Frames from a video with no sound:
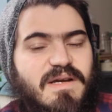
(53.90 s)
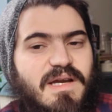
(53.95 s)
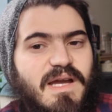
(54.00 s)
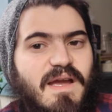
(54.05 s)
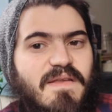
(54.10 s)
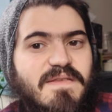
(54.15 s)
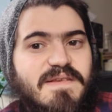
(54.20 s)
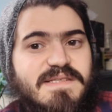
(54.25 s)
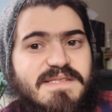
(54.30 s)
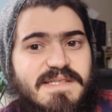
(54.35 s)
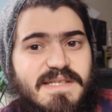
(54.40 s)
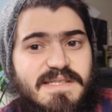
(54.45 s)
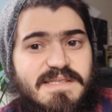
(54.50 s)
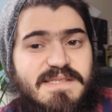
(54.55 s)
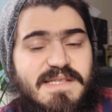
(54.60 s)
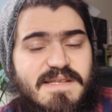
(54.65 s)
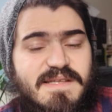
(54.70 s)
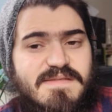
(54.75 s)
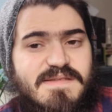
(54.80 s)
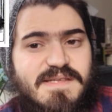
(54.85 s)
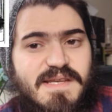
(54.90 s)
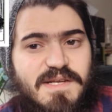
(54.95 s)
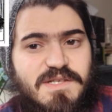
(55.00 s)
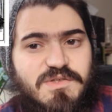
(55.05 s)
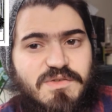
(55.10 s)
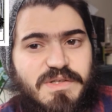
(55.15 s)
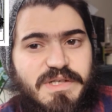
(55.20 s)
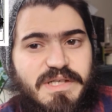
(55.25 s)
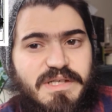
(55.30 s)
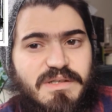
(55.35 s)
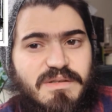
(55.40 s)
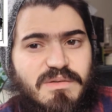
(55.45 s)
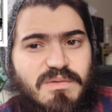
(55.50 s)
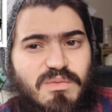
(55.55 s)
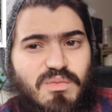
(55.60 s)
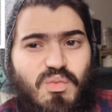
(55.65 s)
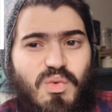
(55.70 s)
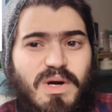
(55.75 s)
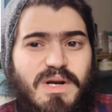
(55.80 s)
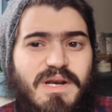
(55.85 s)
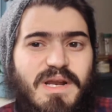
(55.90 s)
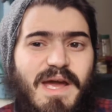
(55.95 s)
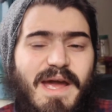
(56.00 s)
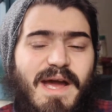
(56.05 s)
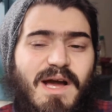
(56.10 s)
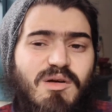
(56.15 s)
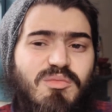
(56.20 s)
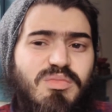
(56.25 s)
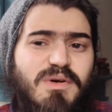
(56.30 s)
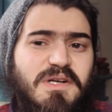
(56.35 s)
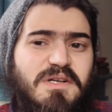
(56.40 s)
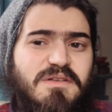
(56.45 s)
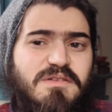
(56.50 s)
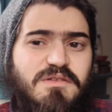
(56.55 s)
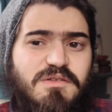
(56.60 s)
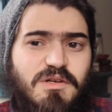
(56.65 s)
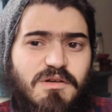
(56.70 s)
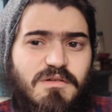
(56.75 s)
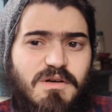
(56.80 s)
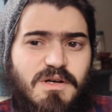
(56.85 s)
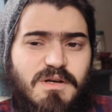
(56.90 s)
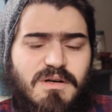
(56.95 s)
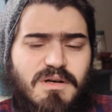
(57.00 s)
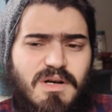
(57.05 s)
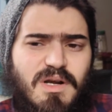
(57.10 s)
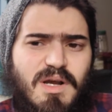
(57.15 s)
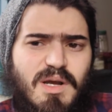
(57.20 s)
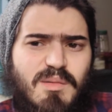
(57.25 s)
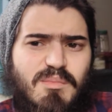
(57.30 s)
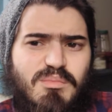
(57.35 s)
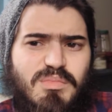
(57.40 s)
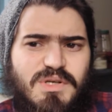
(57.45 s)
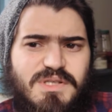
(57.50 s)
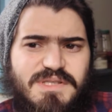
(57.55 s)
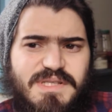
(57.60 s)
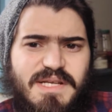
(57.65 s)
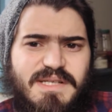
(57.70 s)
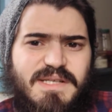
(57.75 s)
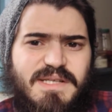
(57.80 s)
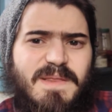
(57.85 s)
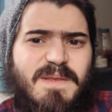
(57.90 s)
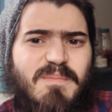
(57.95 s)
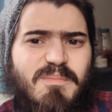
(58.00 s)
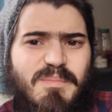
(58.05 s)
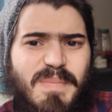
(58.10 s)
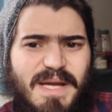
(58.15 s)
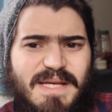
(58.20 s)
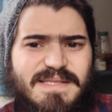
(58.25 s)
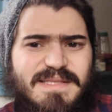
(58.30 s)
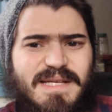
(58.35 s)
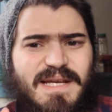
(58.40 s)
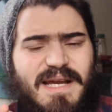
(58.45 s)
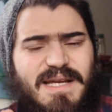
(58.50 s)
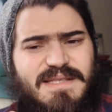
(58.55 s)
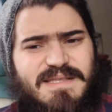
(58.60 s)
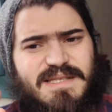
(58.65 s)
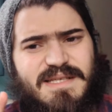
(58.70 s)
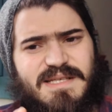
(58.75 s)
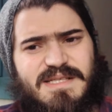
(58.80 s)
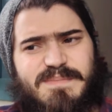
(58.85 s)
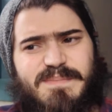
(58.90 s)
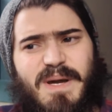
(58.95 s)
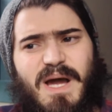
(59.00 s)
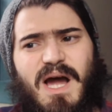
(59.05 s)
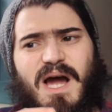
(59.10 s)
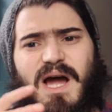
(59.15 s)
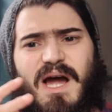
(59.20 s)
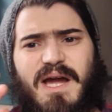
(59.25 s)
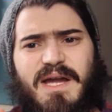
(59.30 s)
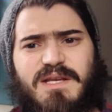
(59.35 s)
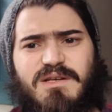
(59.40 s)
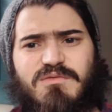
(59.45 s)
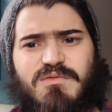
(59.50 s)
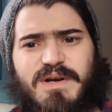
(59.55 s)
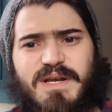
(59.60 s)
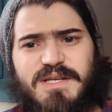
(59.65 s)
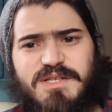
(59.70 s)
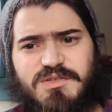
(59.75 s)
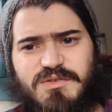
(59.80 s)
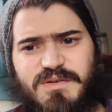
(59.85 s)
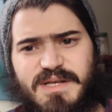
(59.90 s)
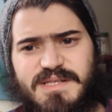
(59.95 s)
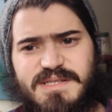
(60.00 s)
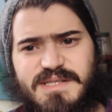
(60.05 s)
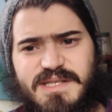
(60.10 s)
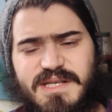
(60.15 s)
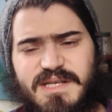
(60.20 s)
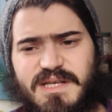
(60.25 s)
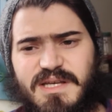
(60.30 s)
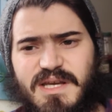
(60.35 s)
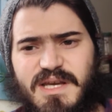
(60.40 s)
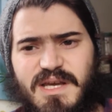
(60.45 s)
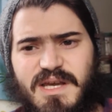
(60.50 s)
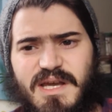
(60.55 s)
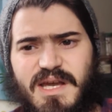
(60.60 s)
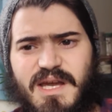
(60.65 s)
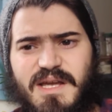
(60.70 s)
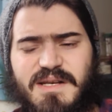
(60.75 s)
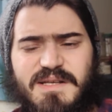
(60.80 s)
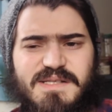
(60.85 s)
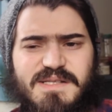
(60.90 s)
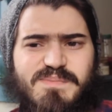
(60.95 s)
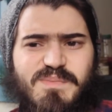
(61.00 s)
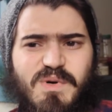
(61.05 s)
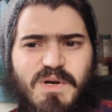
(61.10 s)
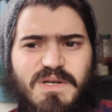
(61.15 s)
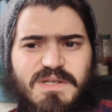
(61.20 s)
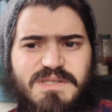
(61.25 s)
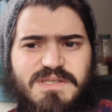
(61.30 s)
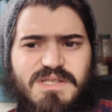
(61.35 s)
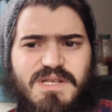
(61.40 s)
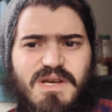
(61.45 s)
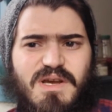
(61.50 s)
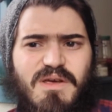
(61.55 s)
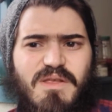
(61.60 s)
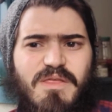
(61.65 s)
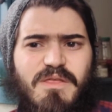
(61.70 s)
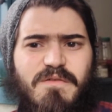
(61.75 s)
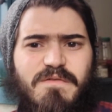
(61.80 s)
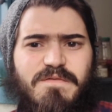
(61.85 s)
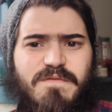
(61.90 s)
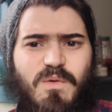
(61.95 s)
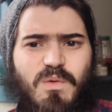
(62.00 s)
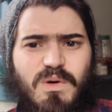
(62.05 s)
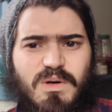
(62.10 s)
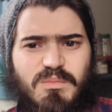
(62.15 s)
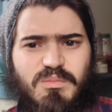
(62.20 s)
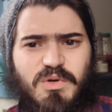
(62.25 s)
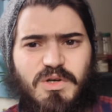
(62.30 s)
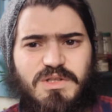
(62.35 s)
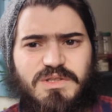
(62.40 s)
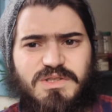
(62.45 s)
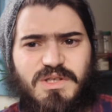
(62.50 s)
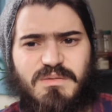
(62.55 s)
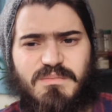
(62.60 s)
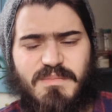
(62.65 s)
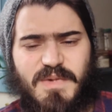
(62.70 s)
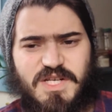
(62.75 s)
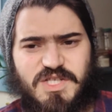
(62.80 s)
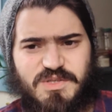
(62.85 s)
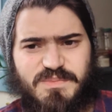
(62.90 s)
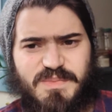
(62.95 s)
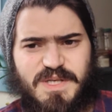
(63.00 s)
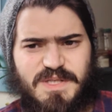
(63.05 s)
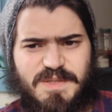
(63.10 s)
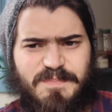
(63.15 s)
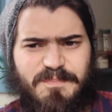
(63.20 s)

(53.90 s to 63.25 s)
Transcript: In the 16th century, one Albrecht Dürer presented the basic ideas behind ray tracing in his books, The Four Books on Measurement.